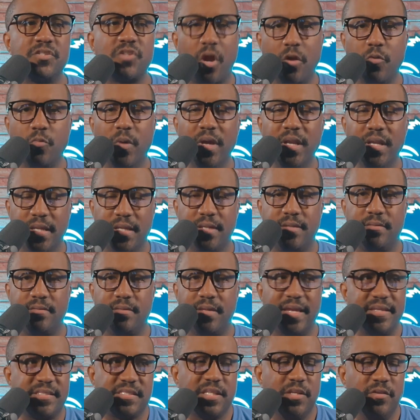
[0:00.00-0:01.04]
start winning,
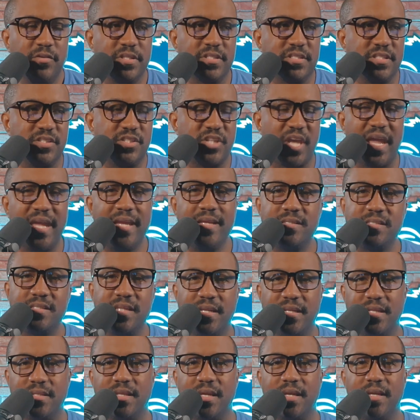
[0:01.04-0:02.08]
it still doesn't change
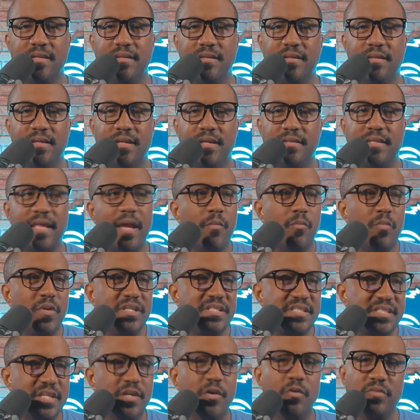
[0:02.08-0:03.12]
anything that
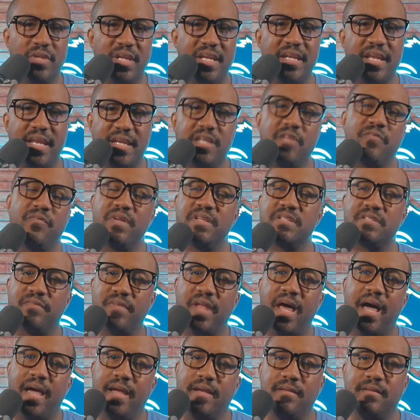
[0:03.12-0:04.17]
we still need a
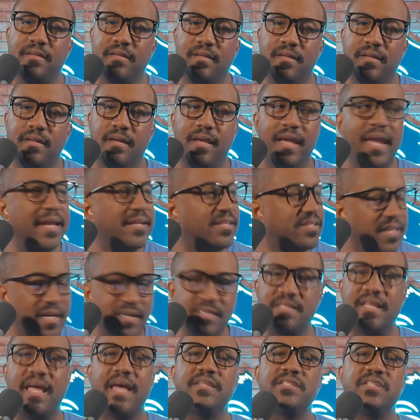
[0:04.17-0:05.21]
defensive line. It
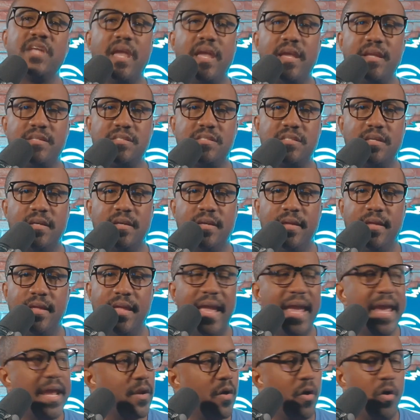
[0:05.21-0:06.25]
does not change
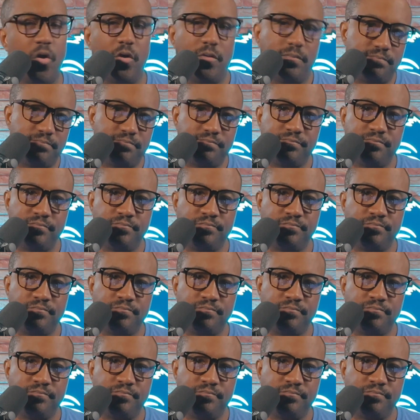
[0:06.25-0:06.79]
at all.